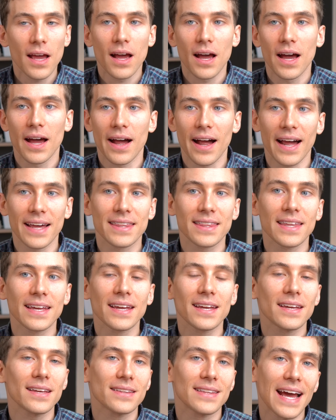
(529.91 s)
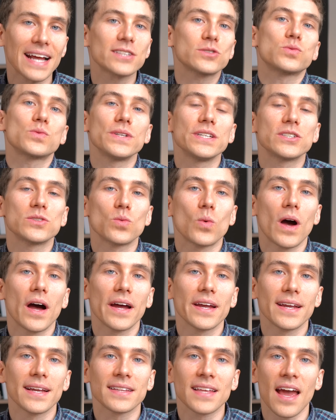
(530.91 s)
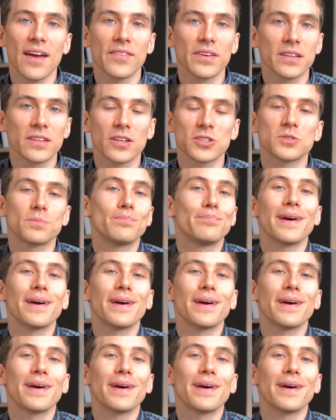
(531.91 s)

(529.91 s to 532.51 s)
I think that's reason why it's having such